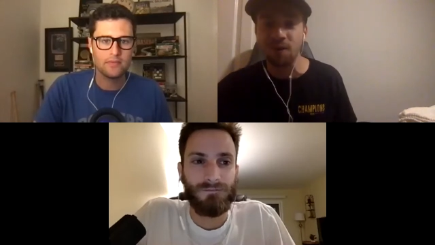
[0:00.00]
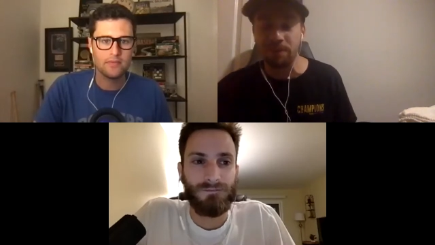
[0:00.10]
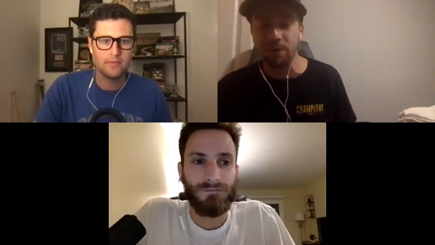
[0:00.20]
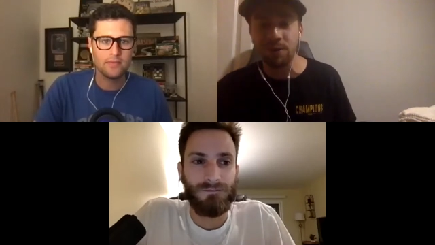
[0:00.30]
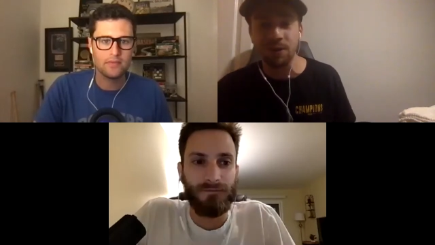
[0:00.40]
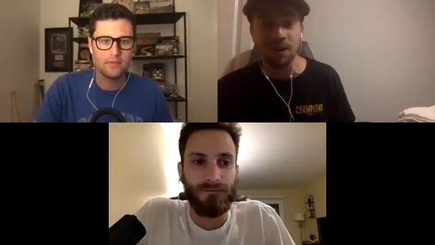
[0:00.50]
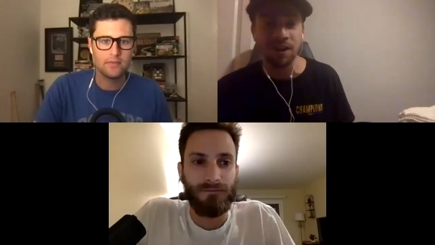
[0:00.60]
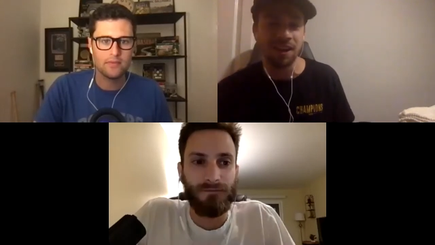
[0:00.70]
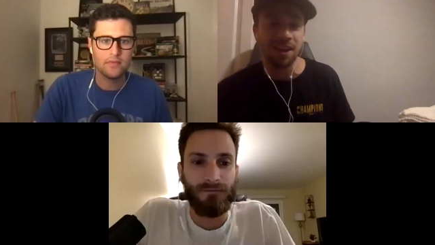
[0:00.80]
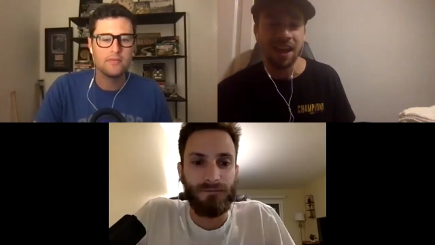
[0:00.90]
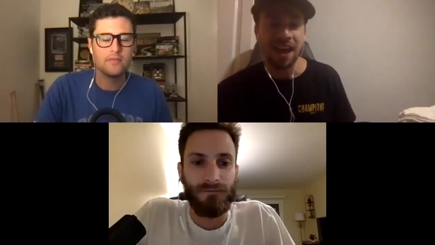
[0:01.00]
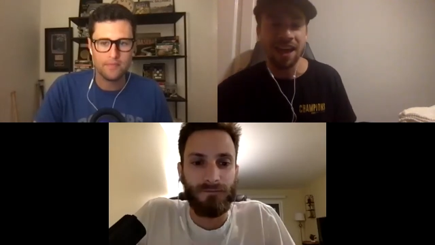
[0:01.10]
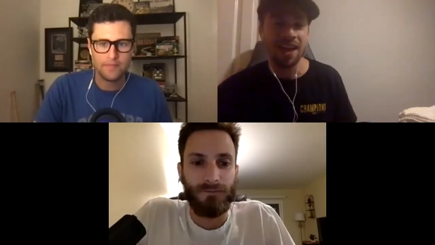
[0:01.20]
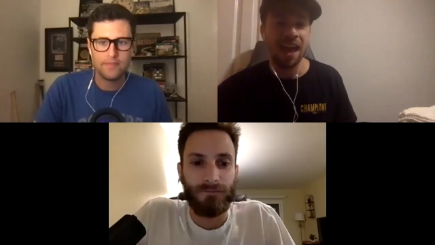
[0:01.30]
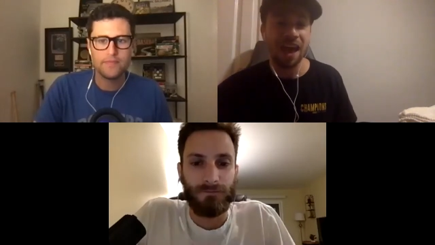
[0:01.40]
Speaker 1: Buehler
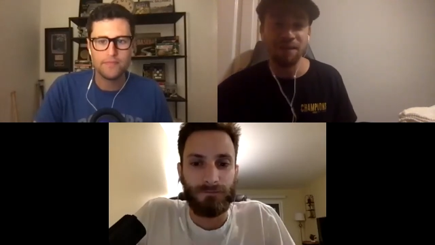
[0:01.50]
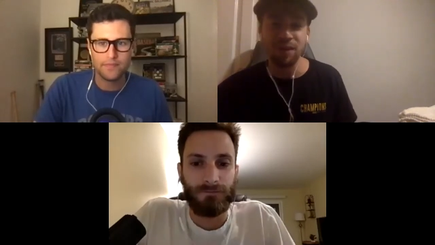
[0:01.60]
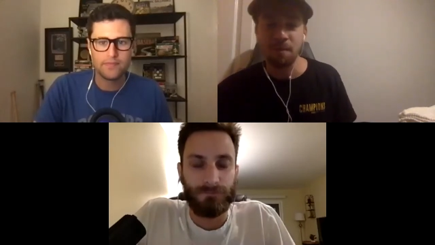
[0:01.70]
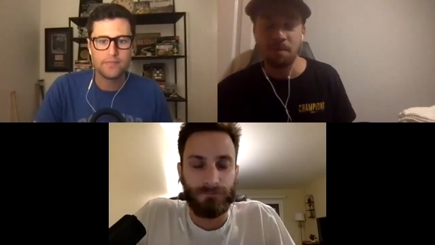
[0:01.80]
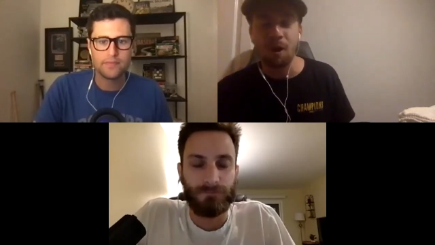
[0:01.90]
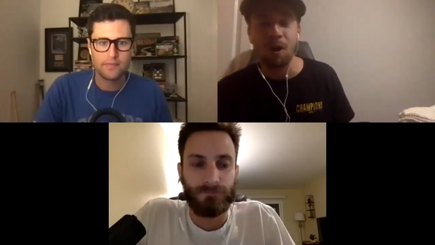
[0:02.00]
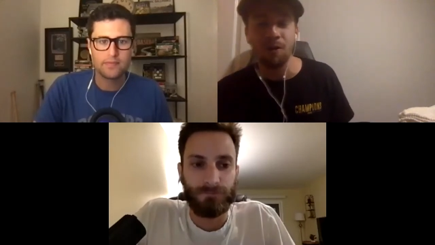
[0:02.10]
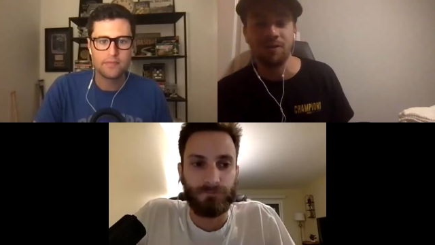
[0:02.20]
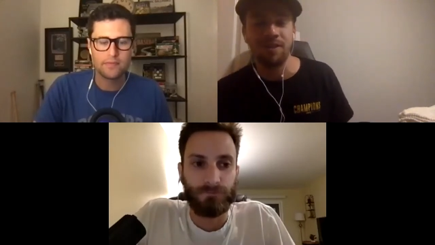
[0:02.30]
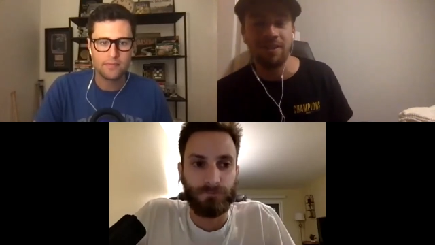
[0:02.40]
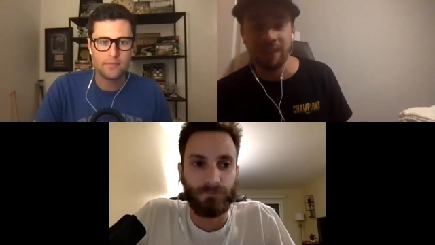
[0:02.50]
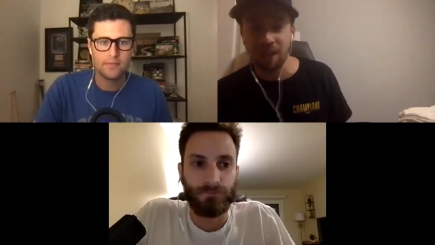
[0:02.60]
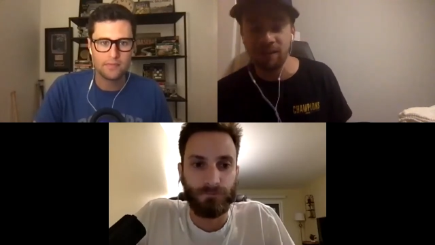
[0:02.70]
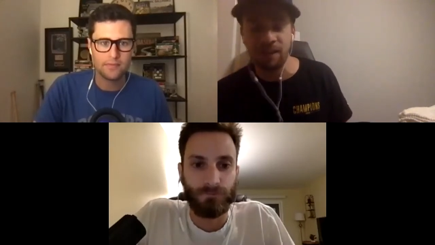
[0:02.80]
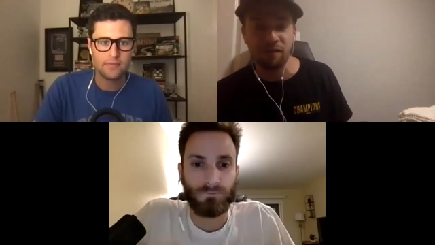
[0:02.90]
having the balls to
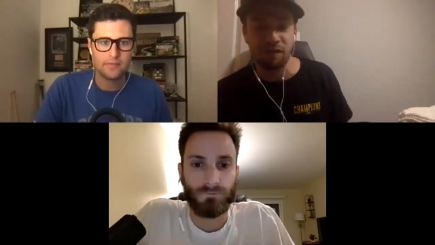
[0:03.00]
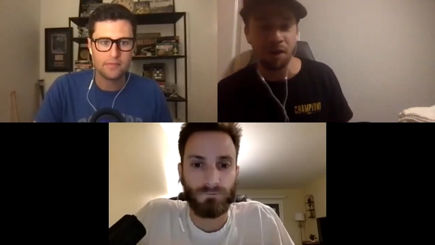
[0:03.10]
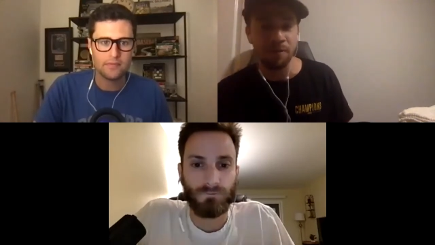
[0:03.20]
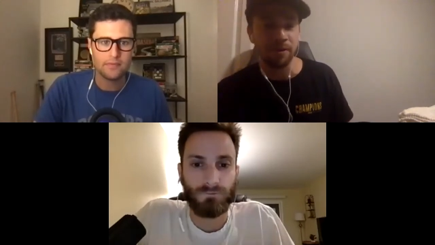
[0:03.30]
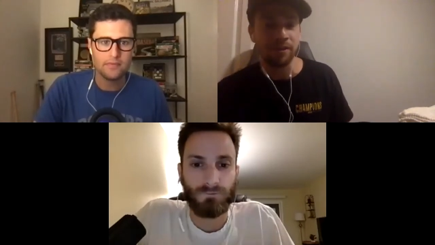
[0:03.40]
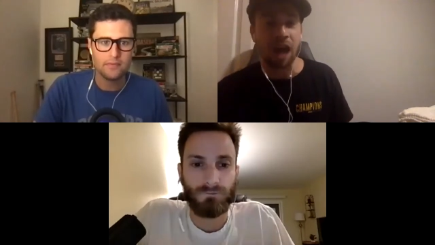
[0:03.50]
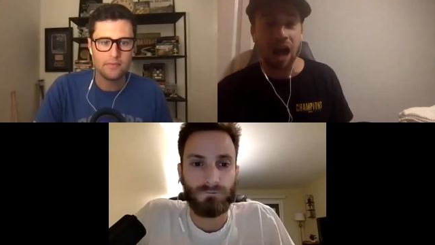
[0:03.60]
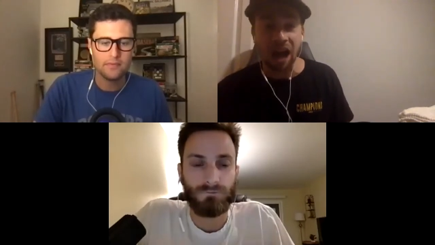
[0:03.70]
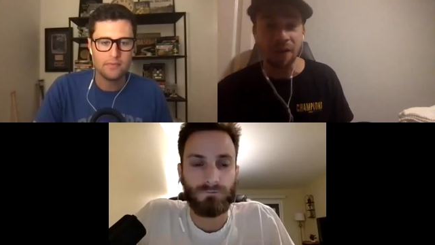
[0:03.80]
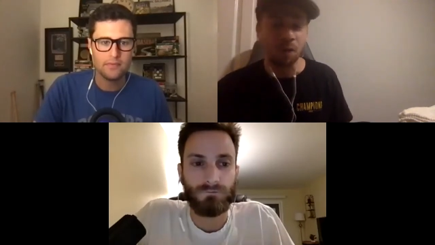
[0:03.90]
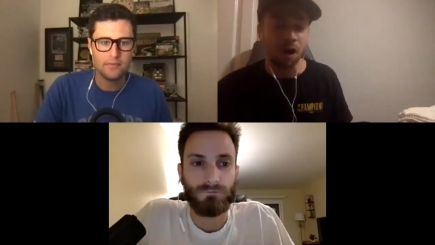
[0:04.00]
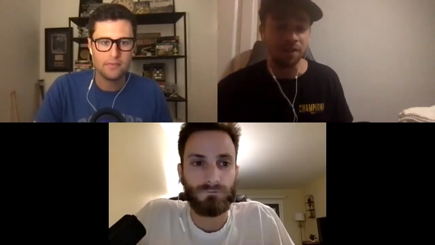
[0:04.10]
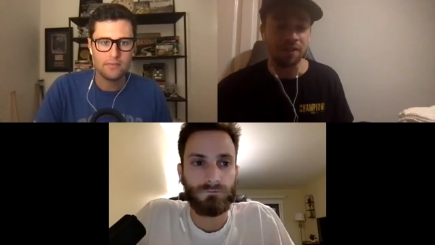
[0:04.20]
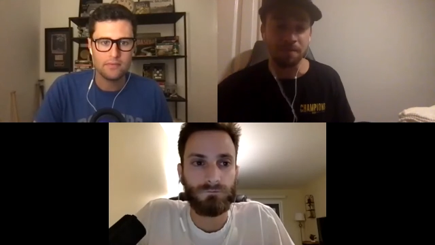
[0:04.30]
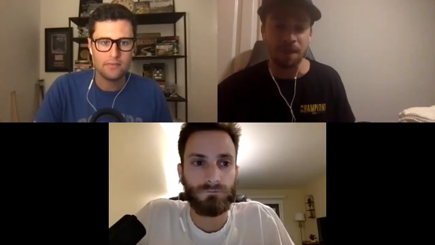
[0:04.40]
tell Dave Roberts, I
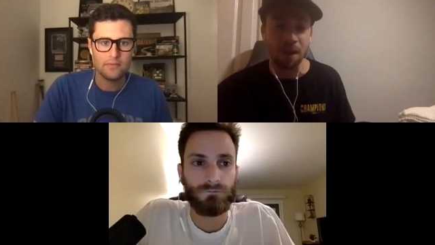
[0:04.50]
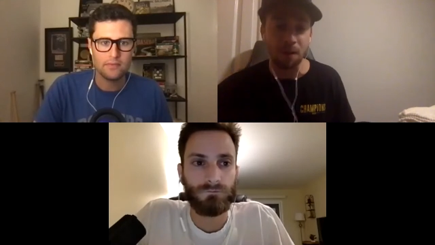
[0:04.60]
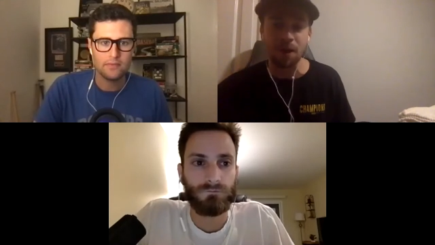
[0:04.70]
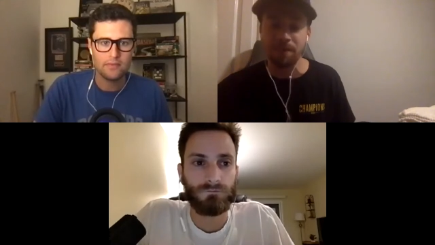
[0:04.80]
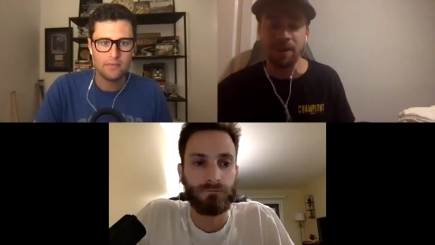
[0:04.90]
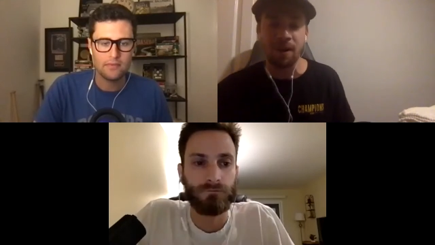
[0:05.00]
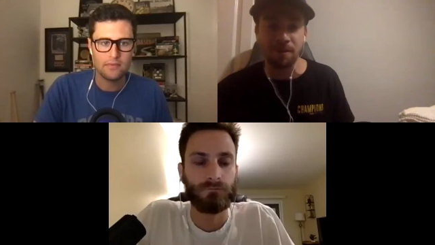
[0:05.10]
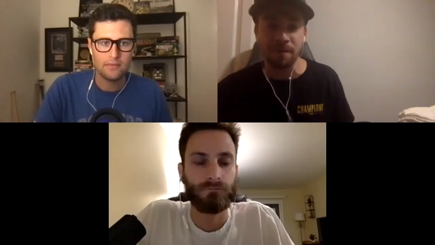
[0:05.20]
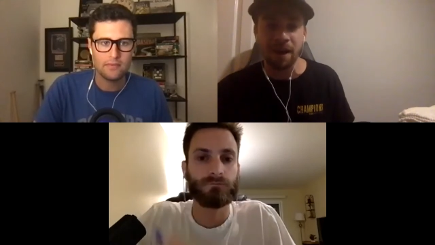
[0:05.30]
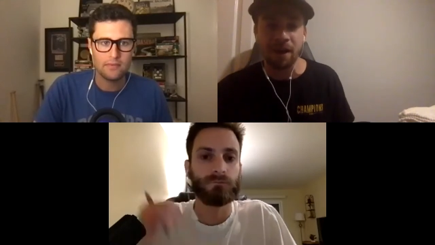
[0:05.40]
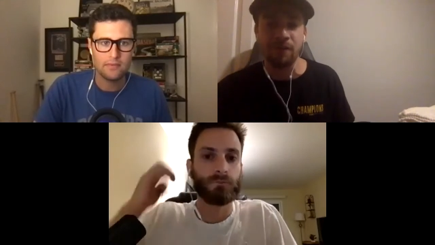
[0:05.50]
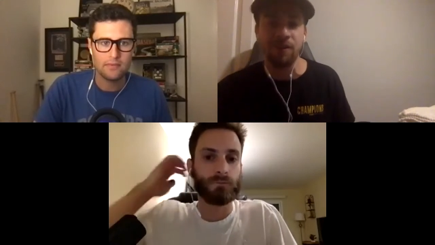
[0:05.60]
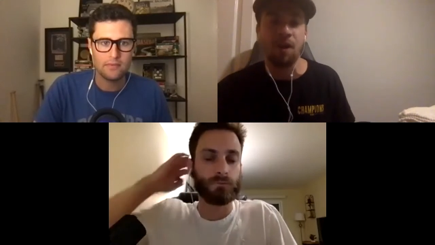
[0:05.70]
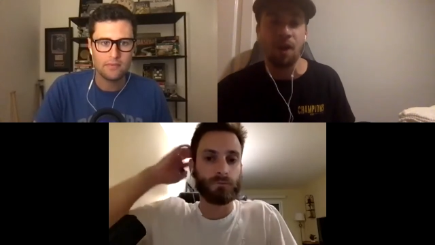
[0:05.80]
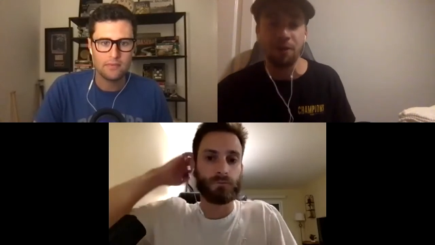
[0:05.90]
want the I want to be on the mound
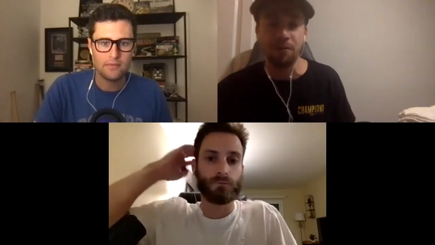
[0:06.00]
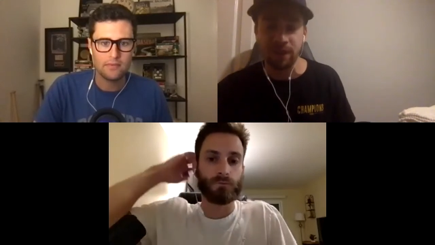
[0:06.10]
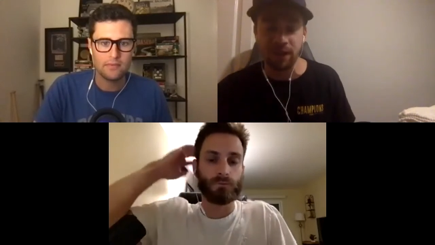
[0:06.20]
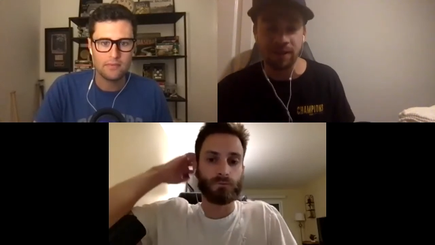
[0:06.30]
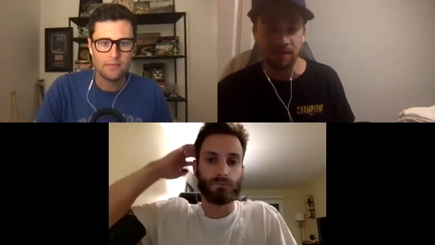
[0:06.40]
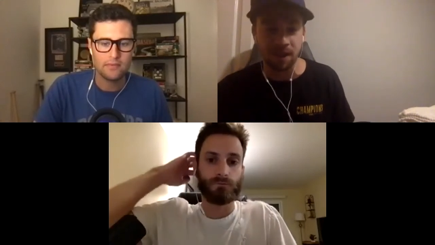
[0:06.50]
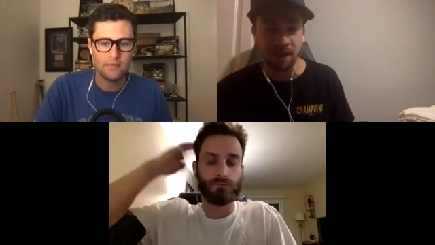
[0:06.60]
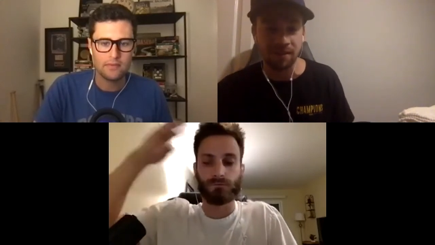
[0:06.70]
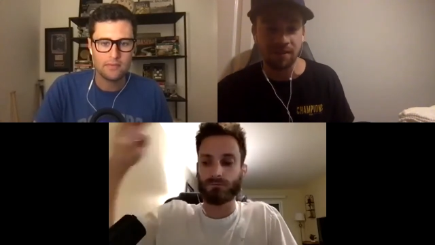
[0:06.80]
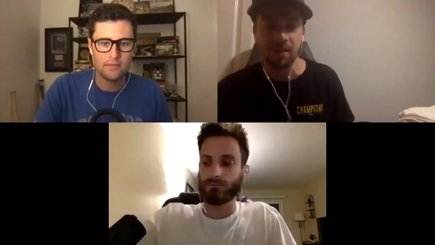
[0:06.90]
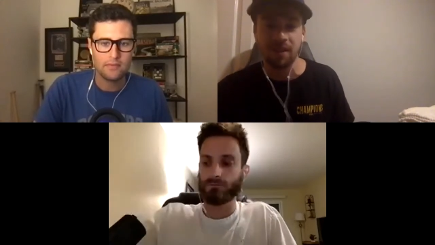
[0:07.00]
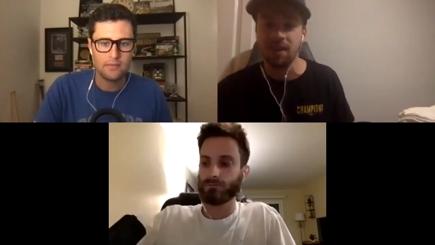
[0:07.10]
on three days rest.